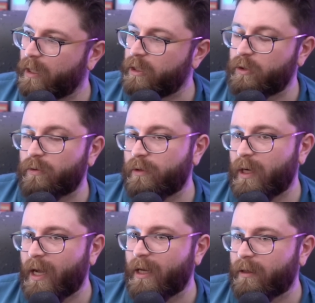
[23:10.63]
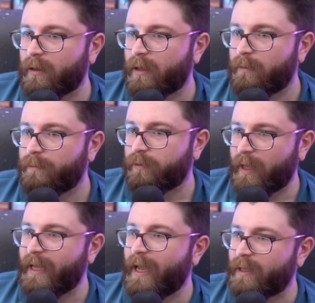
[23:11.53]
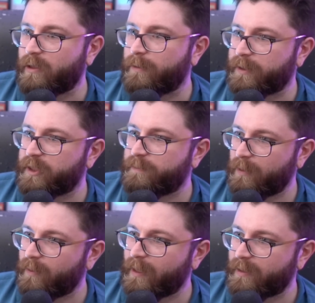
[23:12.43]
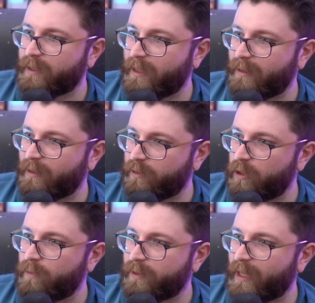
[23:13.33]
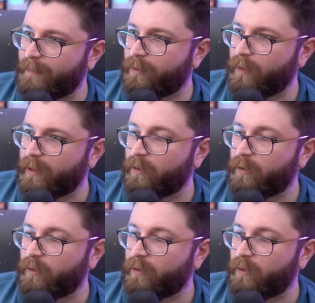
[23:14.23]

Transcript: you're not playing to experience anything new at that point,